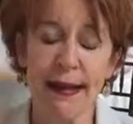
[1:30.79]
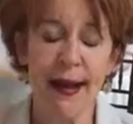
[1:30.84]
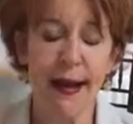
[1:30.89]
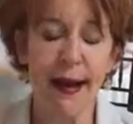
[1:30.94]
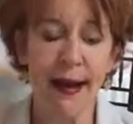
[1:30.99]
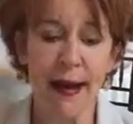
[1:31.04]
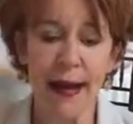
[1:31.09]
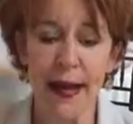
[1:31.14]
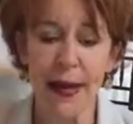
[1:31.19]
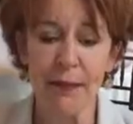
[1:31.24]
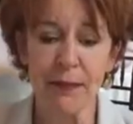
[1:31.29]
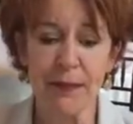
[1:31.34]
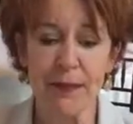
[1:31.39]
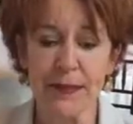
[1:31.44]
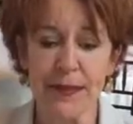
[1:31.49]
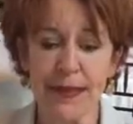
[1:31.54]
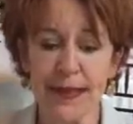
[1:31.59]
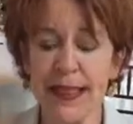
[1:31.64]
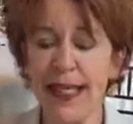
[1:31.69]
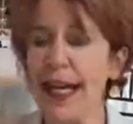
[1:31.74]
Um,
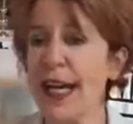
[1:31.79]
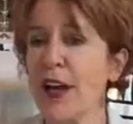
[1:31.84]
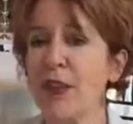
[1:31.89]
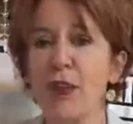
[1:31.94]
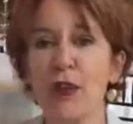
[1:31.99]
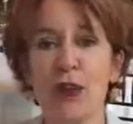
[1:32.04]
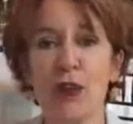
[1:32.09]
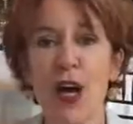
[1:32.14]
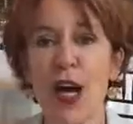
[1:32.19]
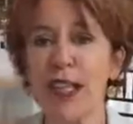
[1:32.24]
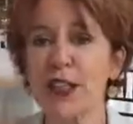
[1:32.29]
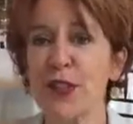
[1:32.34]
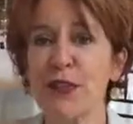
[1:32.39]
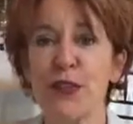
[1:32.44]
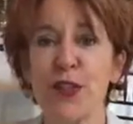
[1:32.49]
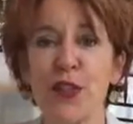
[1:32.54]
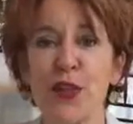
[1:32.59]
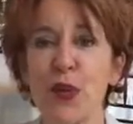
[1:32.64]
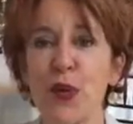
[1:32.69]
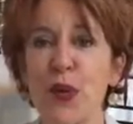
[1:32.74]
yeah, there are lots of
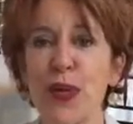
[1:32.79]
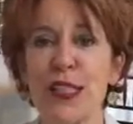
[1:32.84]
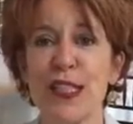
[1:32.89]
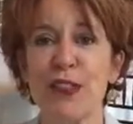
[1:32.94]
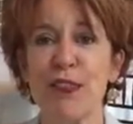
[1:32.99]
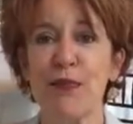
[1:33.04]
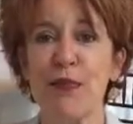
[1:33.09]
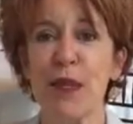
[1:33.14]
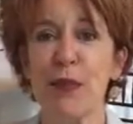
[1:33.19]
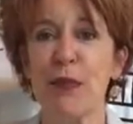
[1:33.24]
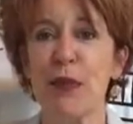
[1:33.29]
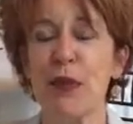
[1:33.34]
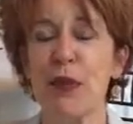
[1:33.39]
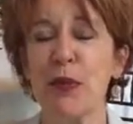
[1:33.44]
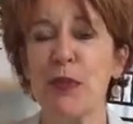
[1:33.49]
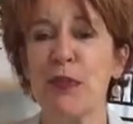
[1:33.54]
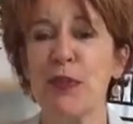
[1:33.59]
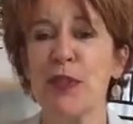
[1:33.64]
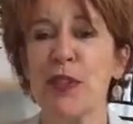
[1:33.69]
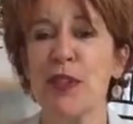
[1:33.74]
stories of
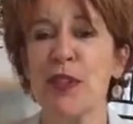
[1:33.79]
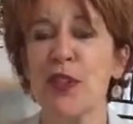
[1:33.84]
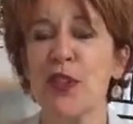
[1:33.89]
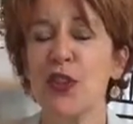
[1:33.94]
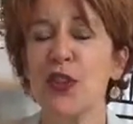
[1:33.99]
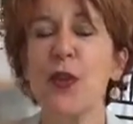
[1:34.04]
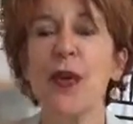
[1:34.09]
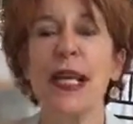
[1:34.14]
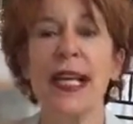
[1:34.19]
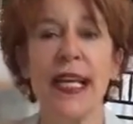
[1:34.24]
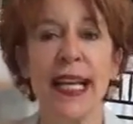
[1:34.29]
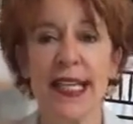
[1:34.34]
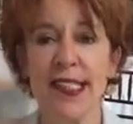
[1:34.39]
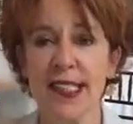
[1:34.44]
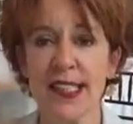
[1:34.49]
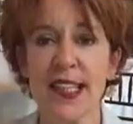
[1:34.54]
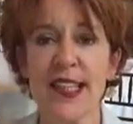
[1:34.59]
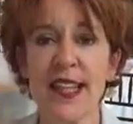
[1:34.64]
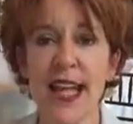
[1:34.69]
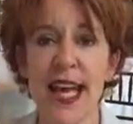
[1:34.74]
people doing less
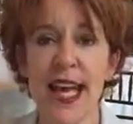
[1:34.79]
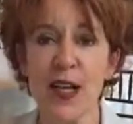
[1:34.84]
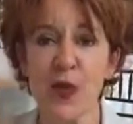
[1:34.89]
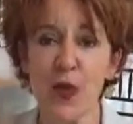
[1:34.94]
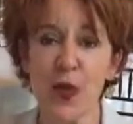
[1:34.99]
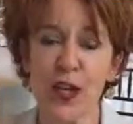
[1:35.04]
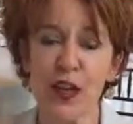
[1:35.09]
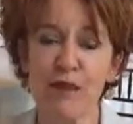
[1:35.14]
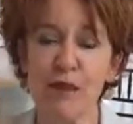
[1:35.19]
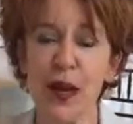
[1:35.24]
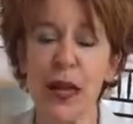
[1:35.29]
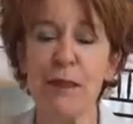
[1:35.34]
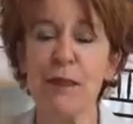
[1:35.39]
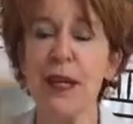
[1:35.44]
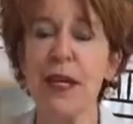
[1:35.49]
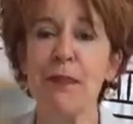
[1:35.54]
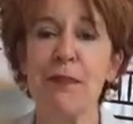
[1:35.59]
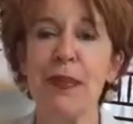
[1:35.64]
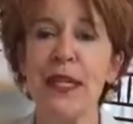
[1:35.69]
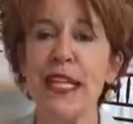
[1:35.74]
than that. One of my
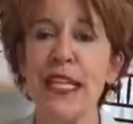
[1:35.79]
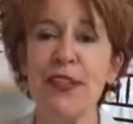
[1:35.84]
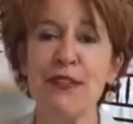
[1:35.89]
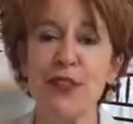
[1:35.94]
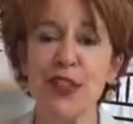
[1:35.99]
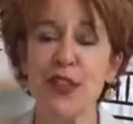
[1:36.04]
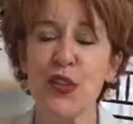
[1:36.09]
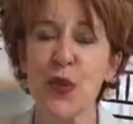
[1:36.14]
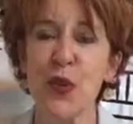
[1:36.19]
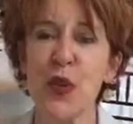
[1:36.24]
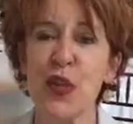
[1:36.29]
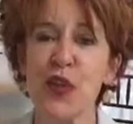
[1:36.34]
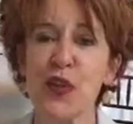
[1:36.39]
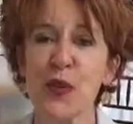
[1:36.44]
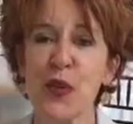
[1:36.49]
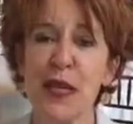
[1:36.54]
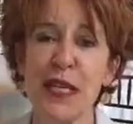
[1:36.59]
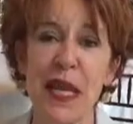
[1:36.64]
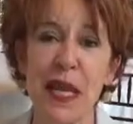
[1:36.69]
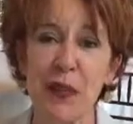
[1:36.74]
pet peeves is going to
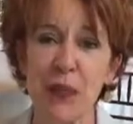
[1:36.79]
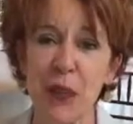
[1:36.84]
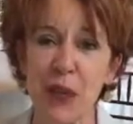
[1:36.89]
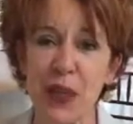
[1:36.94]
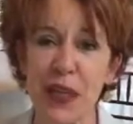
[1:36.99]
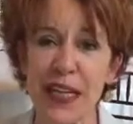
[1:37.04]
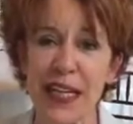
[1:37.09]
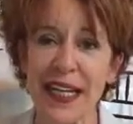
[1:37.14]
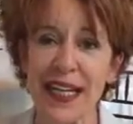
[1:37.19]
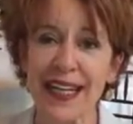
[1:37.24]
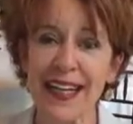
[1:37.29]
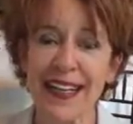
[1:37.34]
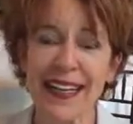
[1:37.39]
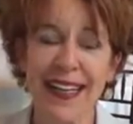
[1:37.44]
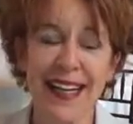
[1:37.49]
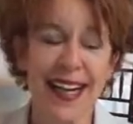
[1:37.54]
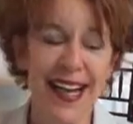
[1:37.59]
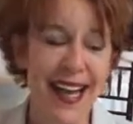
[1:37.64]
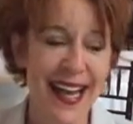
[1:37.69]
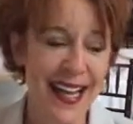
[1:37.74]
a networking
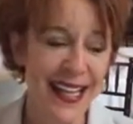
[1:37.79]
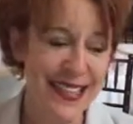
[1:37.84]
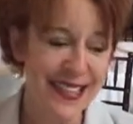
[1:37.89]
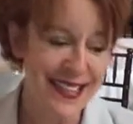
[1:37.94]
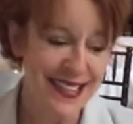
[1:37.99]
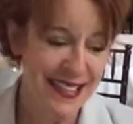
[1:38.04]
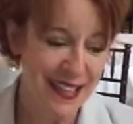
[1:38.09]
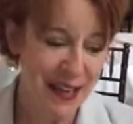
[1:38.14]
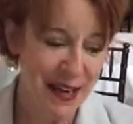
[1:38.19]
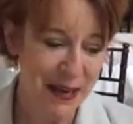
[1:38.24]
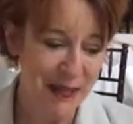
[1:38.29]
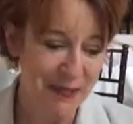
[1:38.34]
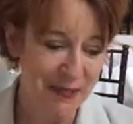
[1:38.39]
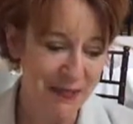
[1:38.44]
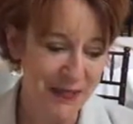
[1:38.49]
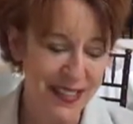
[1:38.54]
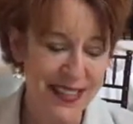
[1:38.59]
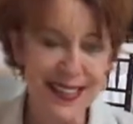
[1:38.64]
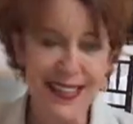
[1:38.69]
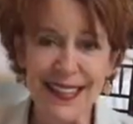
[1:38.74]
and um,
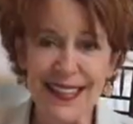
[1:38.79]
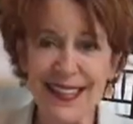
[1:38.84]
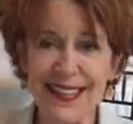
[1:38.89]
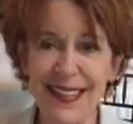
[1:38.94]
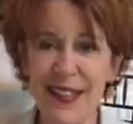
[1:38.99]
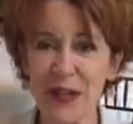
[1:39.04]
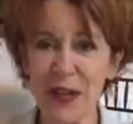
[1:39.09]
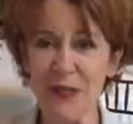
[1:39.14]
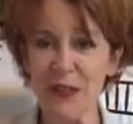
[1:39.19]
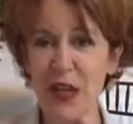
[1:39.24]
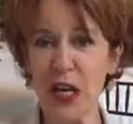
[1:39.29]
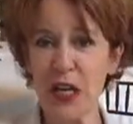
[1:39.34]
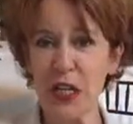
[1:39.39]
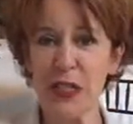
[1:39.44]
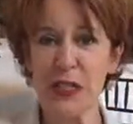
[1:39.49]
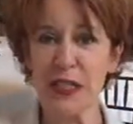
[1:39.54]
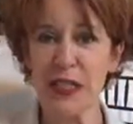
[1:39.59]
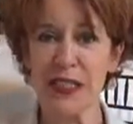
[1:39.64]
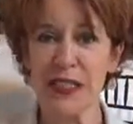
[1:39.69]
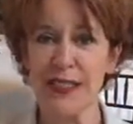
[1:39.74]
you know, I've got
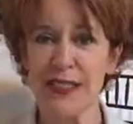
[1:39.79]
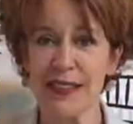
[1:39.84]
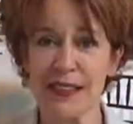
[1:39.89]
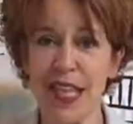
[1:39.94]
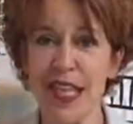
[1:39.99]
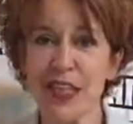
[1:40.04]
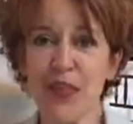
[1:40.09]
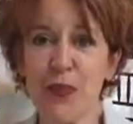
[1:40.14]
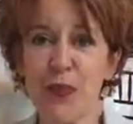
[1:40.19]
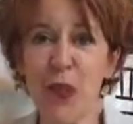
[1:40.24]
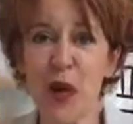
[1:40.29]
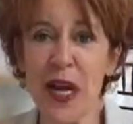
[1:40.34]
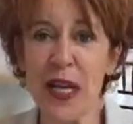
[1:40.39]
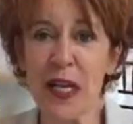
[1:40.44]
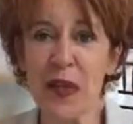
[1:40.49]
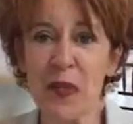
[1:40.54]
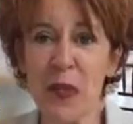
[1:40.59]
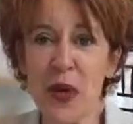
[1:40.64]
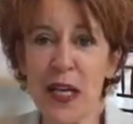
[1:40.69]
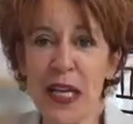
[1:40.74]
a, a, glass of wine
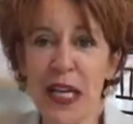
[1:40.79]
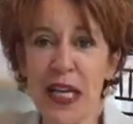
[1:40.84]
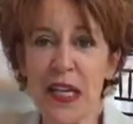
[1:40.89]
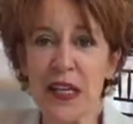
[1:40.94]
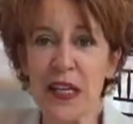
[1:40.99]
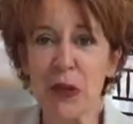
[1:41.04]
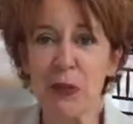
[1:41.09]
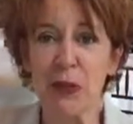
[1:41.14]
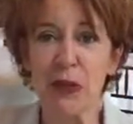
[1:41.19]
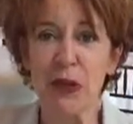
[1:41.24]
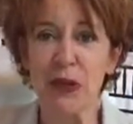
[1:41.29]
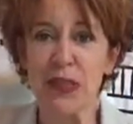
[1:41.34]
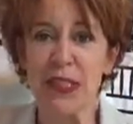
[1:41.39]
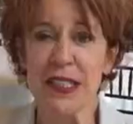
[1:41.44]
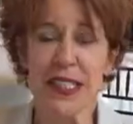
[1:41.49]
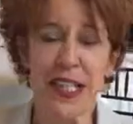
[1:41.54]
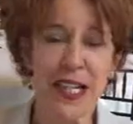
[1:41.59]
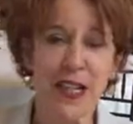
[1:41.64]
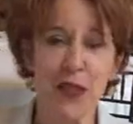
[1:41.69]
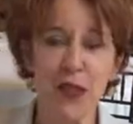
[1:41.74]
in one hand and a purse in
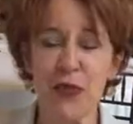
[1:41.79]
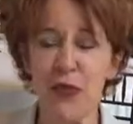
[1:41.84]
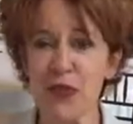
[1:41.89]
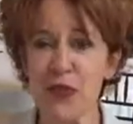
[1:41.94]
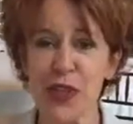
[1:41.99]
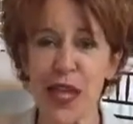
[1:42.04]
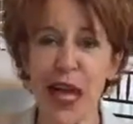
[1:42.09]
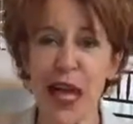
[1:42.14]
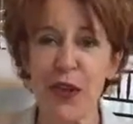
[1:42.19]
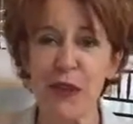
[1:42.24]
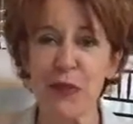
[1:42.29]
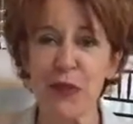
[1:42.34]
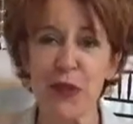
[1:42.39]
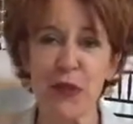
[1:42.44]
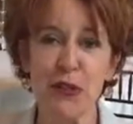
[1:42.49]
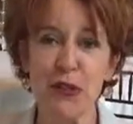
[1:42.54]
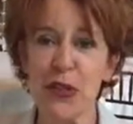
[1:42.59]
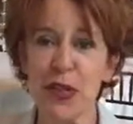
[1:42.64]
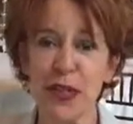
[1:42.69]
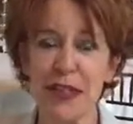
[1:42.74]
the other, and there's loud
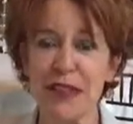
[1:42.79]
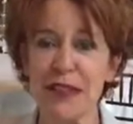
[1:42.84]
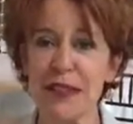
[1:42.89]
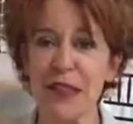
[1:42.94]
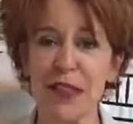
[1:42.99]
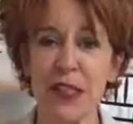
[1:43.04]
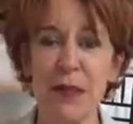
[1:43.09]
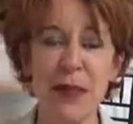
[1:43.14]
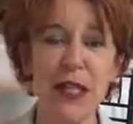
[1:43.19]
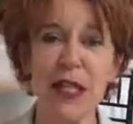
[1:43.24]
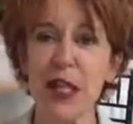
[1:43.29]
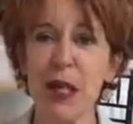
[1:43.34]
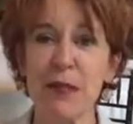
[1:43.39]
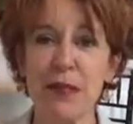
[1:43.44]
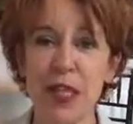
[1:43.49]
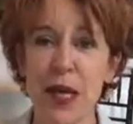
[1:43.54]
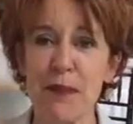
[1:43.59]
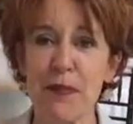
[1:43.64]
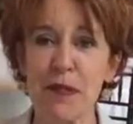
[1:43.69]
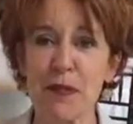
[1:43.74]
music, and somebody comes
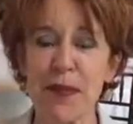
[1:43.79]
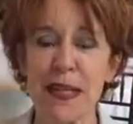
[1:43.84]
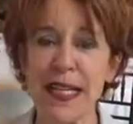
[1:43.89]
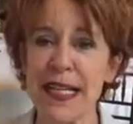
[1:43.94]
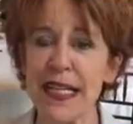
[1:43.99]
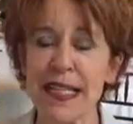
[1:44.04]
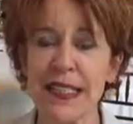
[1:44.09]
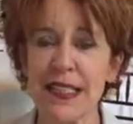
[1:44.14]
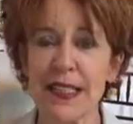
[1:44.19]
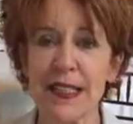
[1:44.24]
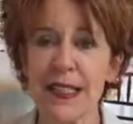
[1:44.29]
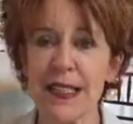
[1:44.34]
up to me and